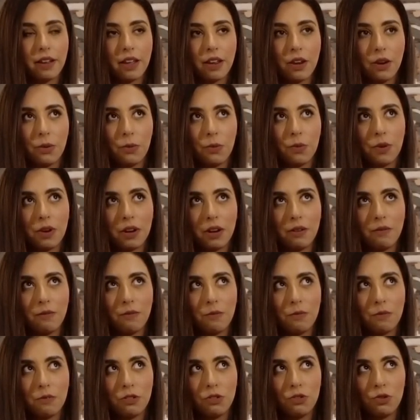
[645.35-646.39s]

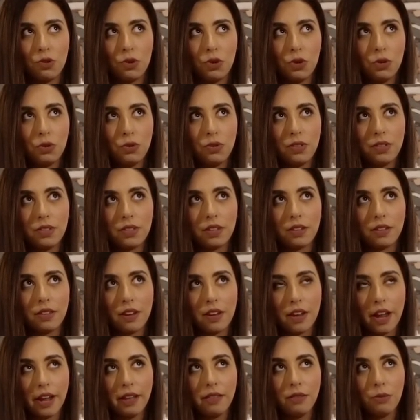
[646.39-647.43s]
The
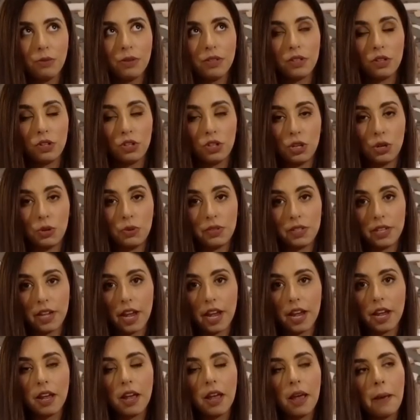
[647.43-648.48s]
9th was a
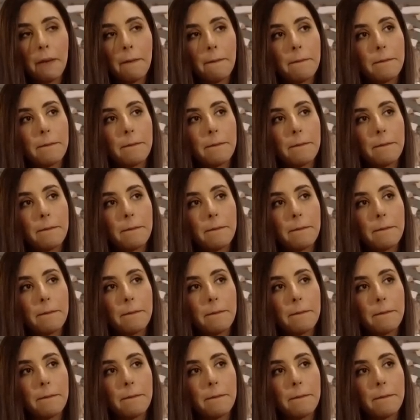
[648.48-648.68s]
Tuesday,